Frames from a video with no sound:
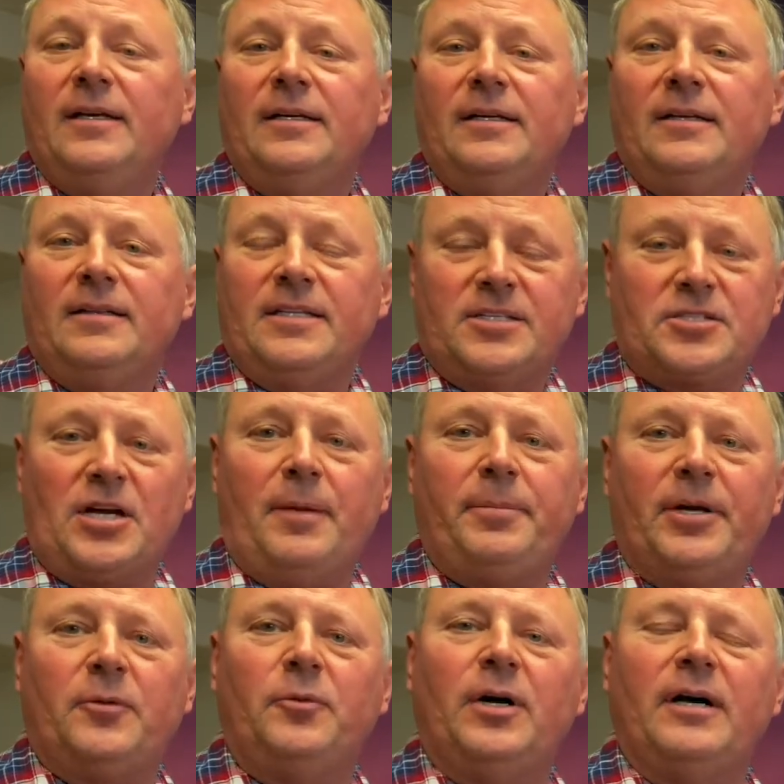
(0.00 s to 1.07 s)
This
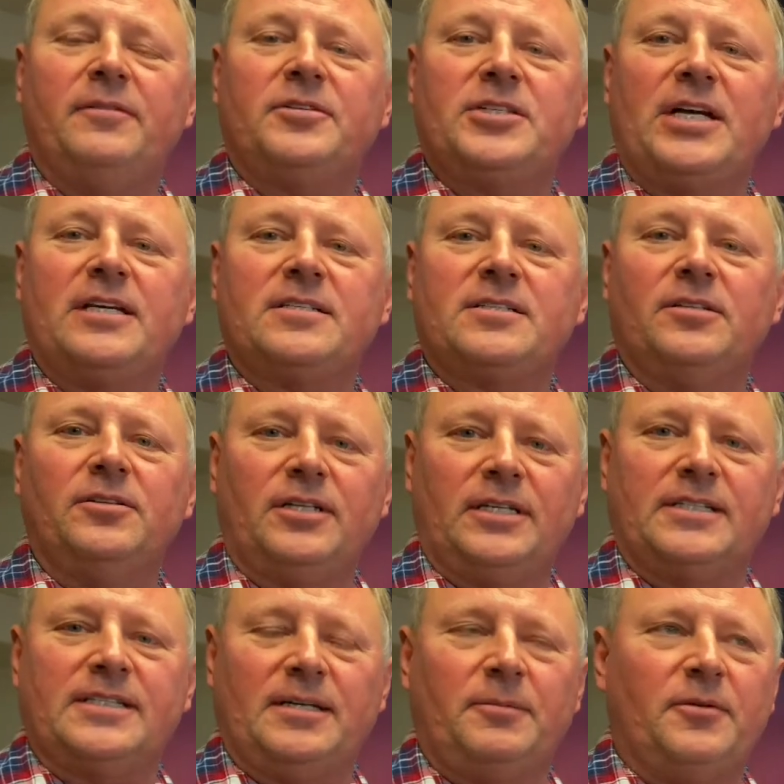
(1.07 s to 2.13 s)
topic, we'll have a chance to look
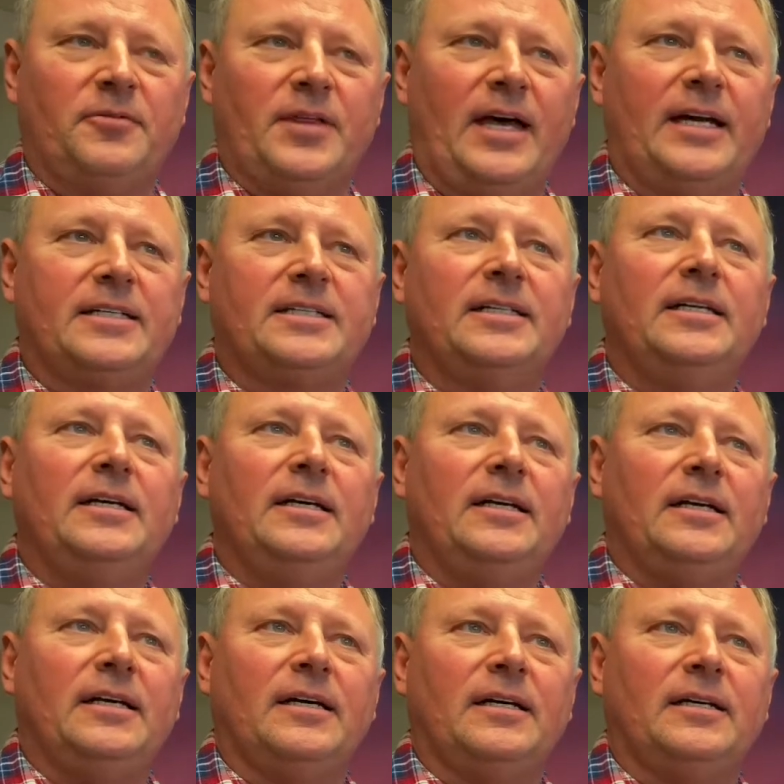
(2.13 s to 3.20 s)
at some of that
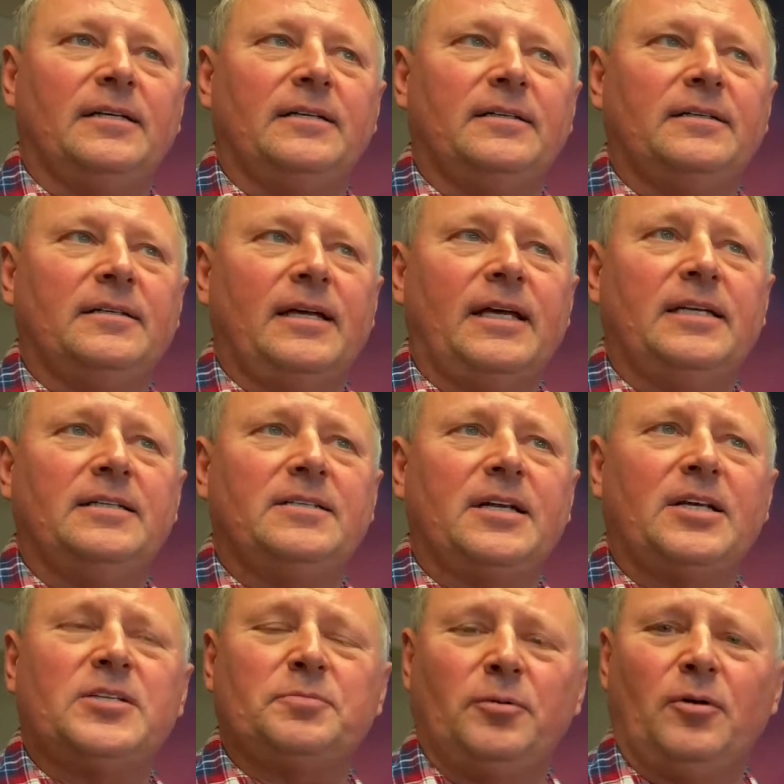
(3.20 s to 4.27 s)
and
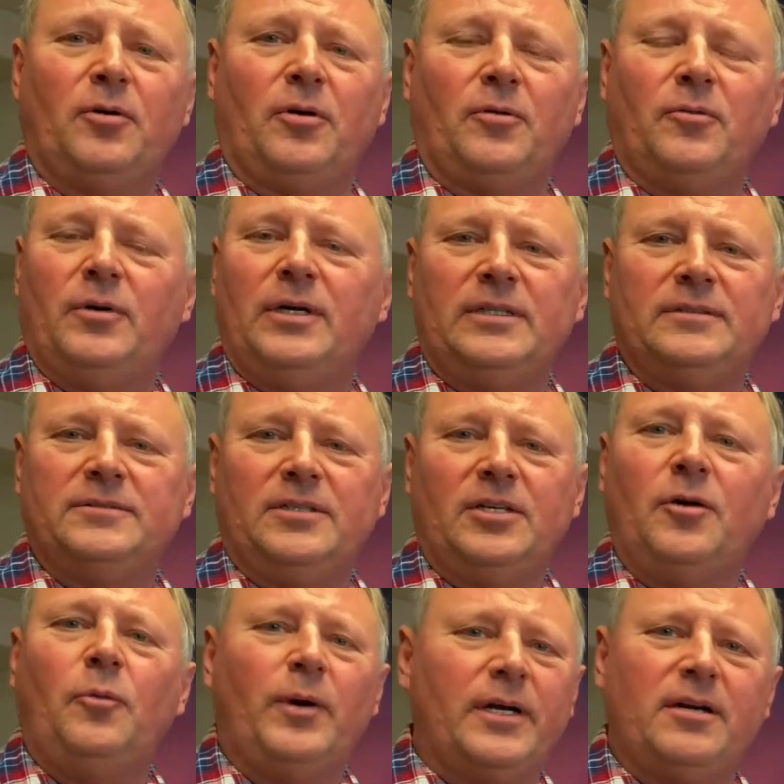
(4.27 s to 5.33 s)
explore,
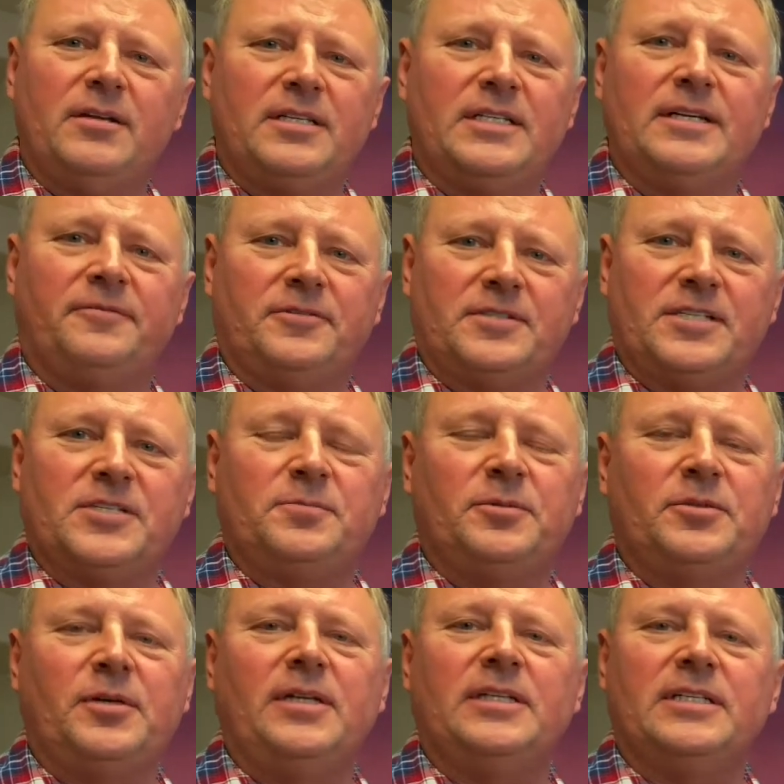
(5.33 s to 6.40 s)
what are the differences
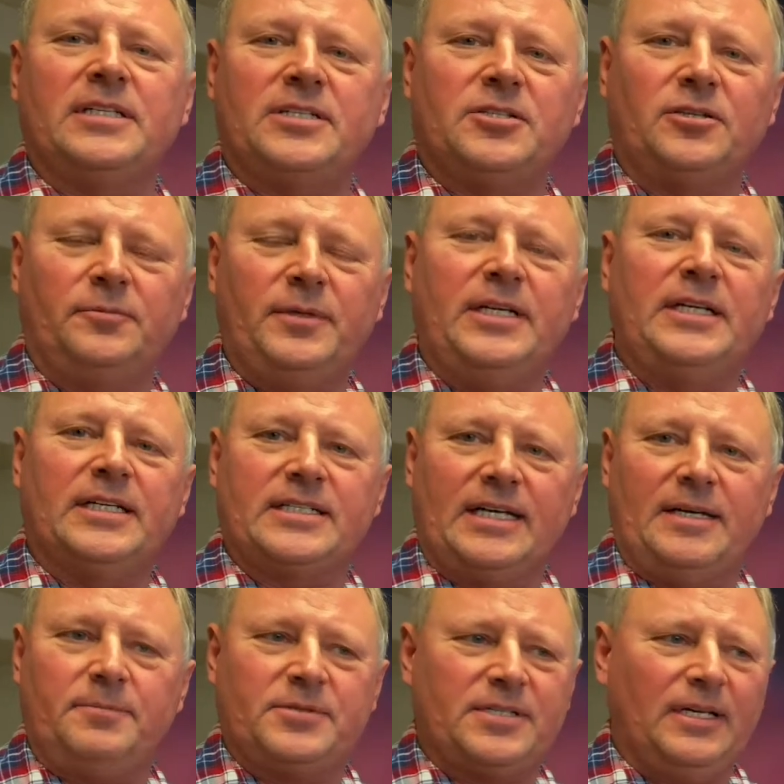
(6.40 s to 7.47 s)
between the digital media
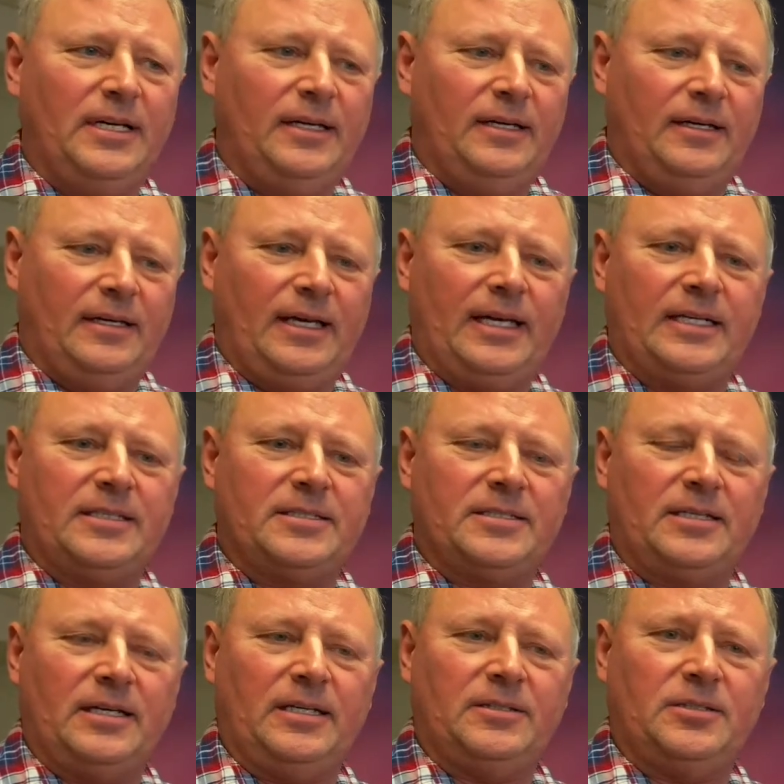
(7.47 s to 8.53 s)
types?
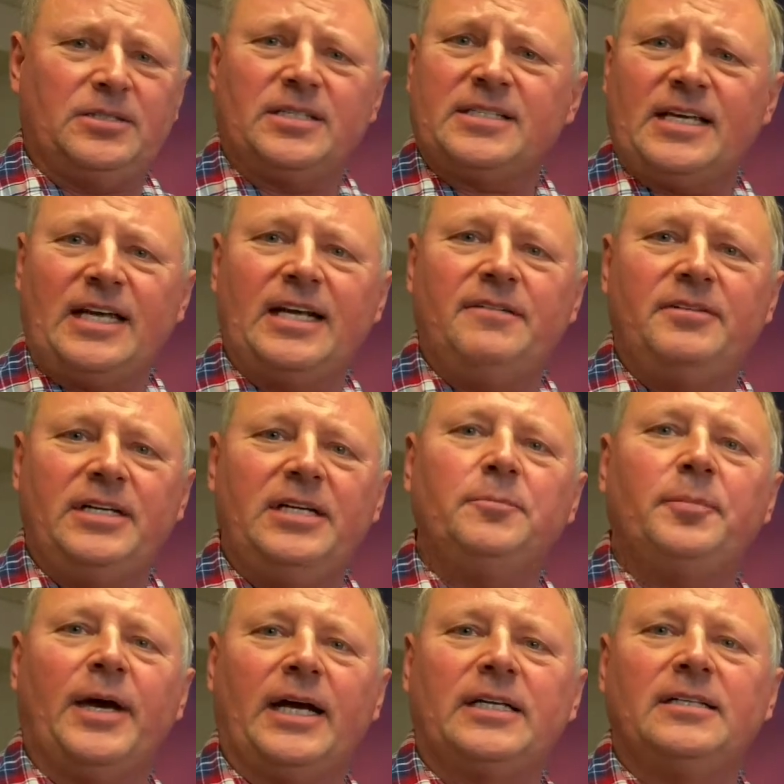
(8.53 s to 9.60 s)
And does that have any
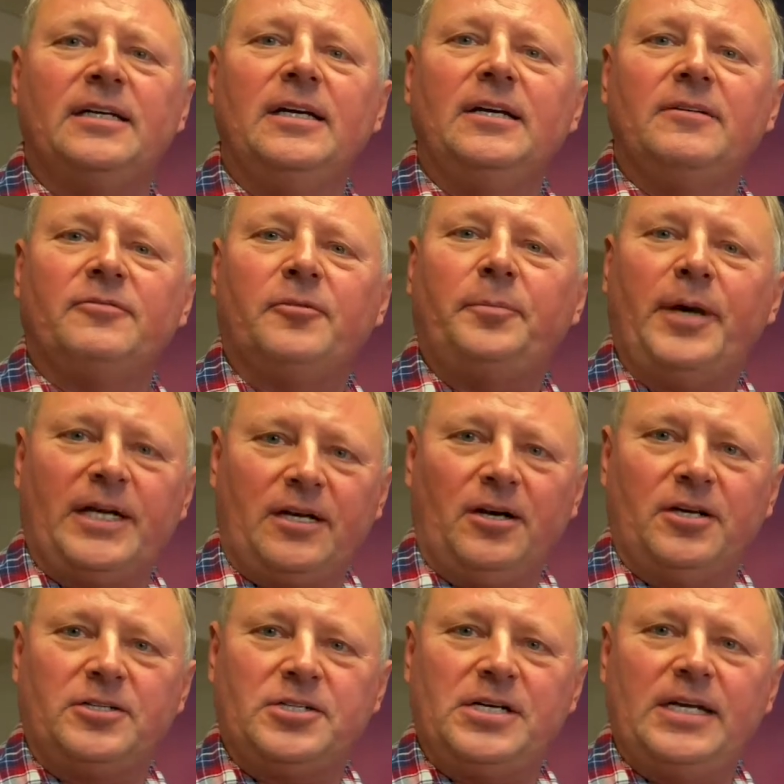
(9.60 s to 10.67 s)
impact for
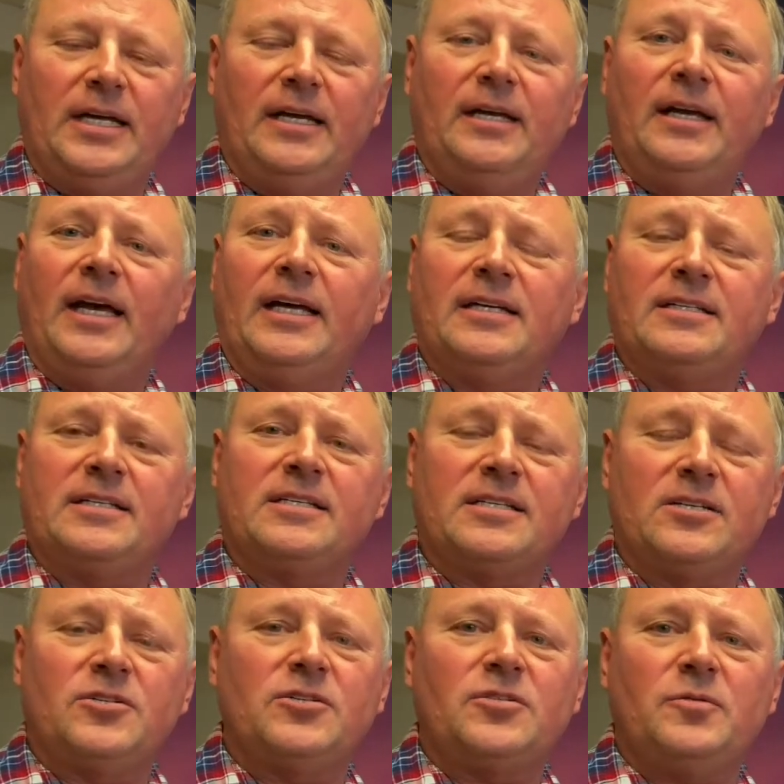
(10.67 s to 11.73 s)
pedagogy and
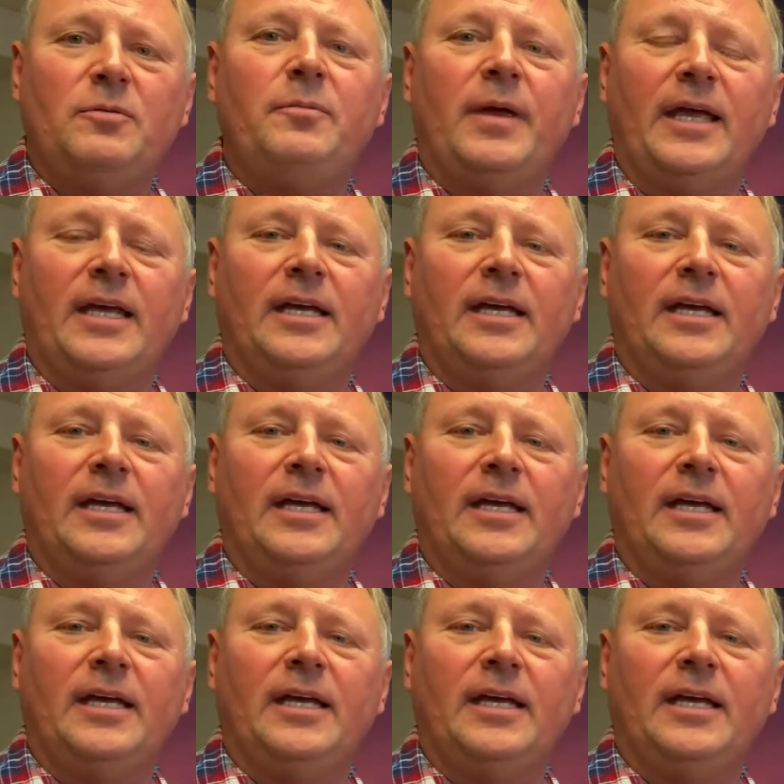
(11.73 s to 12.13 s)
decisions we make